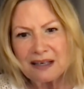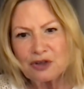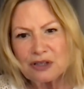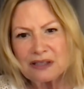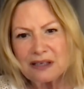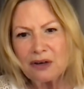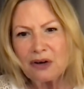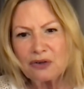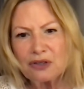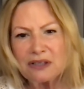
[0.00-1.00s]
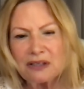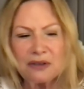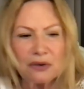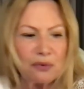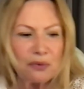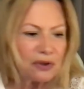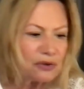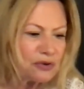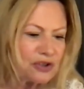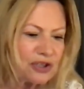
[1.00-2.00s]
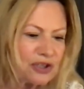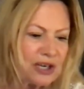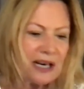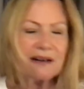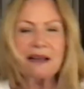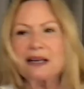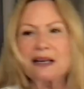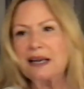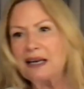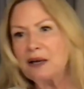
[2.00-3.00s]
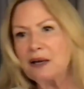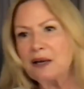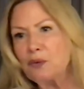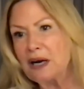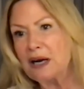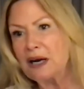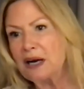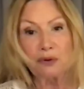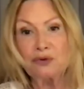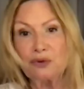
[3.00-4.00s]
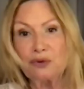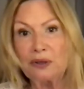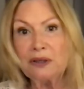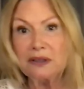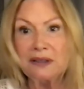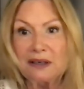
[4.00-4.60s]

and she said, no, she does not want to share it anywhere. And well, I will do it.